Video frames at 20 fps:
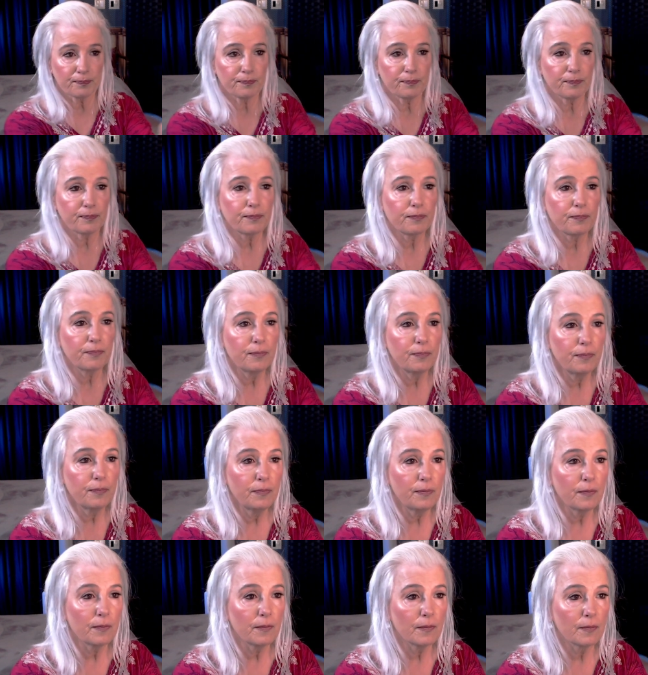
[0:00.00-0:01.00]

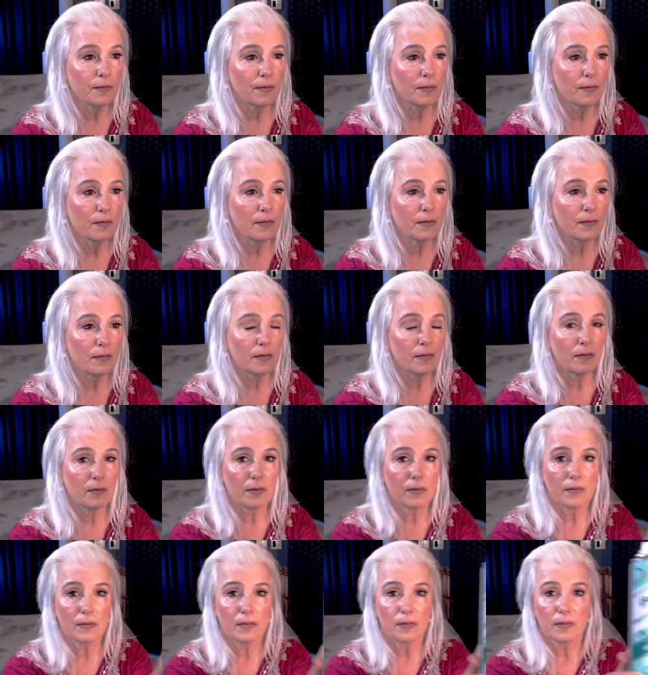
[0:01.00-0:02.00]

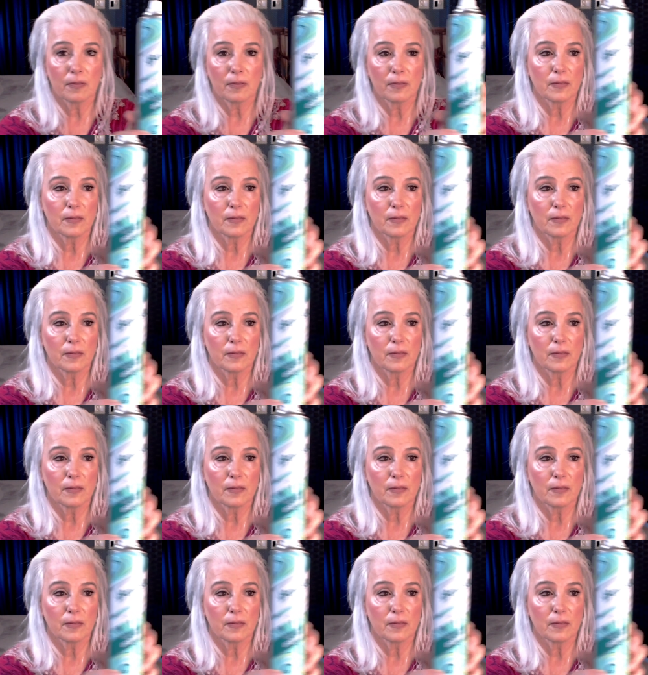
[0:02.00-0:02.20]
Nobody speaks.